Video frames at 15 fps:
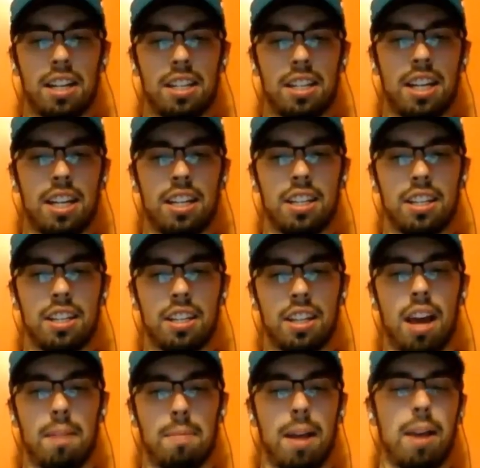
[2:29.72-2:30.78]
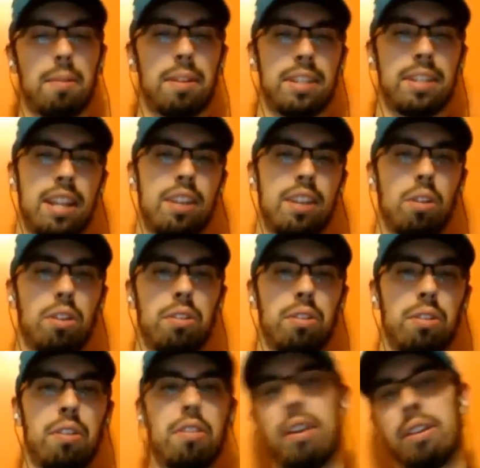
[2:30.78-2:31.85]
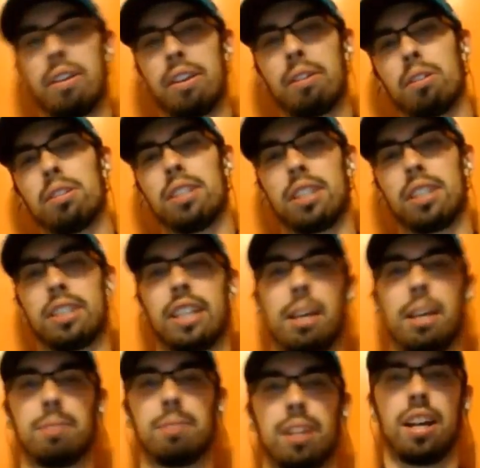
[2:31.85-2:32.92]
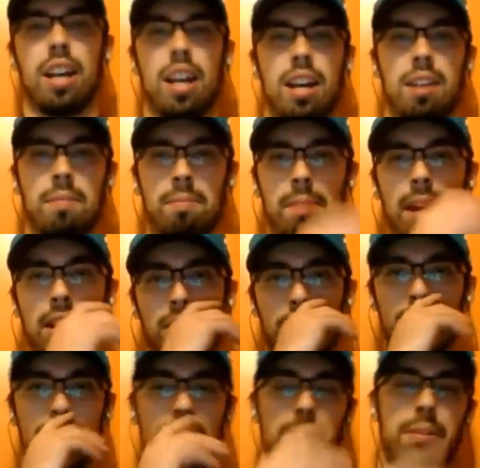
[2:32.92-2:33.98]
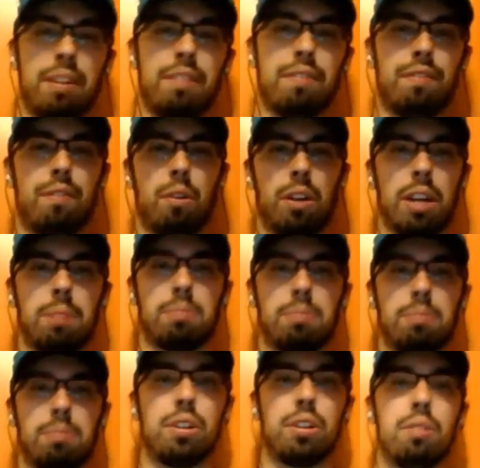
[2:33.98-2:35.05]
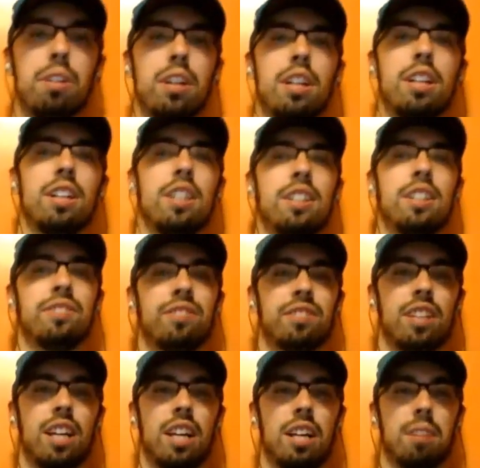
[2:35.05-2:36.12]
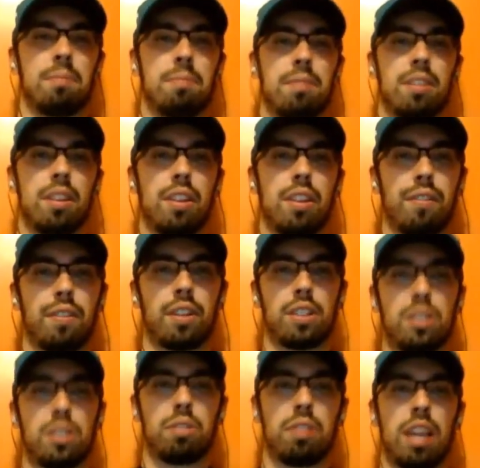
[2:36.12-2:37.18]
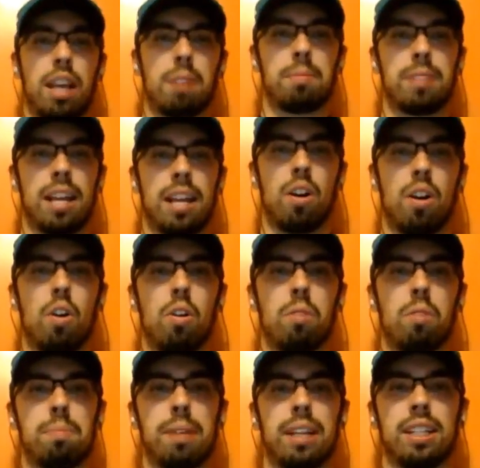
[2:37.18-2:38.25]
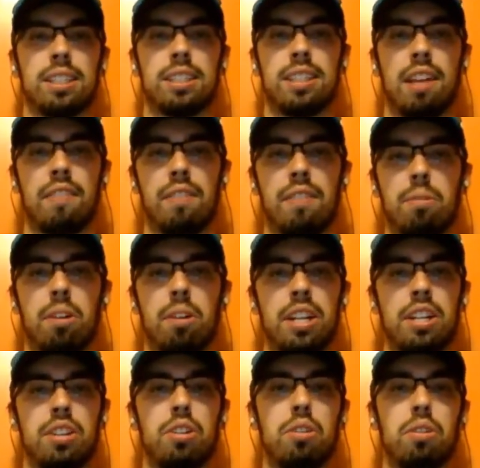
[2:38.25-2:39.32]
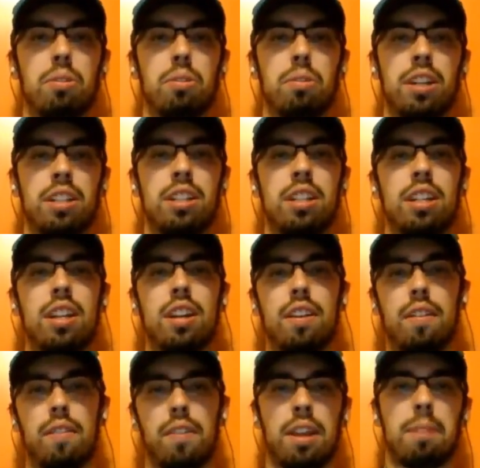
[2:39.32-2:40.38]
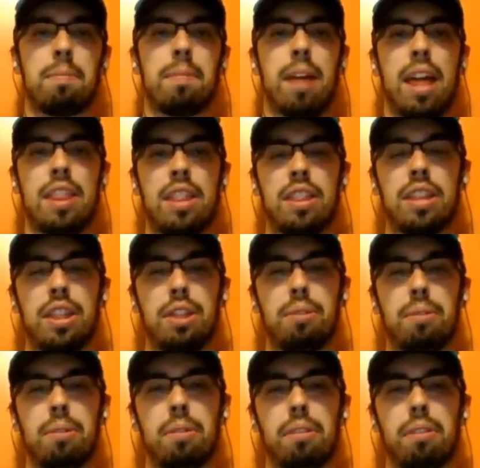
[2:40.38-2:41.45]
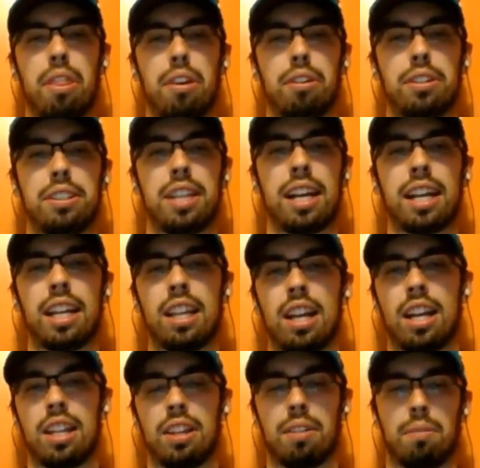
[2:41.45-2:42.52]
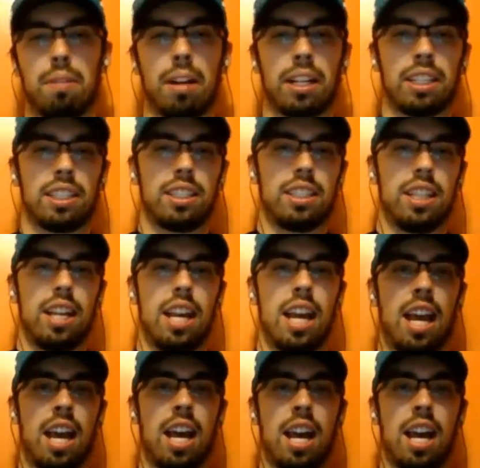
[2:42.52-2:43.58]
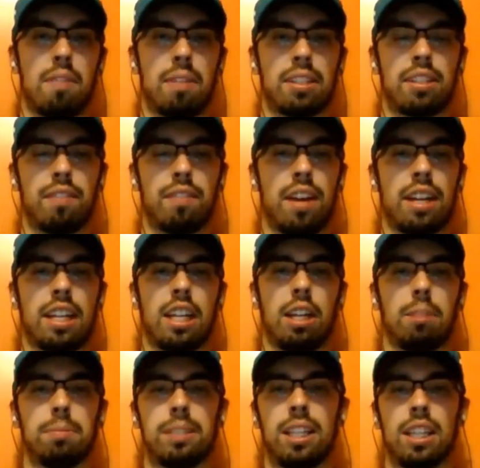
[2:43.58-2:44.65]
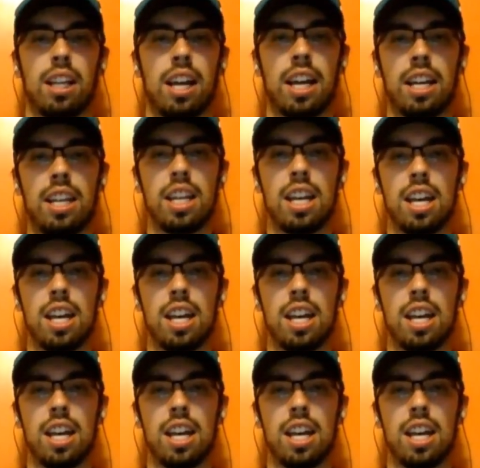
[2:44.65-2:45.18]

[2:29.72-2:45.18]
of did. Iowa did hold their own. It did go 6 games. Manitoba did win 4 games to 2. Their first 2 games at home being 7-1 and 2-1 for them, and then they threw out their second line, the Rectified Gilbsy line,